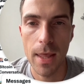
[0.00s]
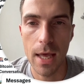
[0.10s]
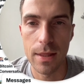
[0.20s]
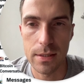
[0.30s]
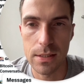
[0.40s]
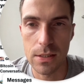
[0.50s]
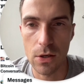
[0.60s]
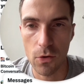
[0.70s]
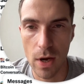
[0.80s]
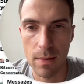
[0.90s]
And this is
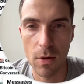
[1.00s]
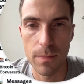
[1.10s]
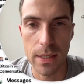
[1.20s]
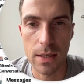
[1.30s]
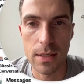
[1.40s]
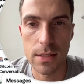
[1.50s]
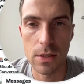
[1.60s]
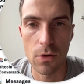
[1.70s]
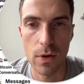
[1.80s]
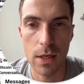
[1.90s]
incredible because, you
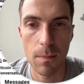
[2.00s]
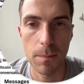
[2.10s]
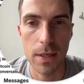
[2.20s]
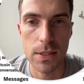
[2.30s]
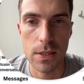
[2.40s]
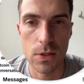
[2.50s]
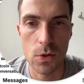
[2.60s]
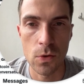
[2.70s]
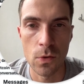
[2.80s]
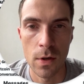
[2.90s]
know, in comparison
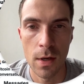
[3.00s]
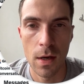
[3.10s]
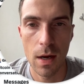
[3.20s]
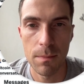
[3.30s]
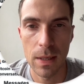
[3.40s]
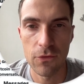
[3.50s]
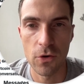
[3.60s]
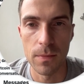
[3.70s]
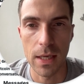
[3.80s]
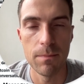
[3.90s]
to a
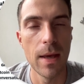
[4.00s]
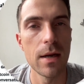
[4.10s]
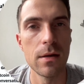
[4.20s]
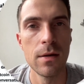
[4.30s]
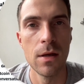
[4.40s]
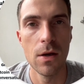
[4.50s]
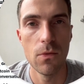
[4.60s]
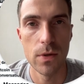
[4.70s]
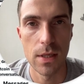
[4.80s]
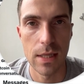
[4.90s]
platform like Meta
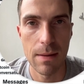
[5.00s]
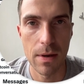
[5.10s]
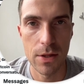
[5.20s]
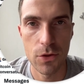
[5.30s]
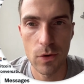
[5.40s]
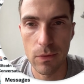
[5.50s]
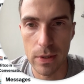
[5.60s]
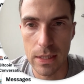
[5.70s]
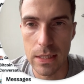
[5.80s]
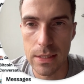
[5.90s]
with the Llama 3
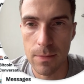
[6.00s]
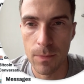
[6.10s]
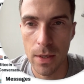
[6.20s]
release,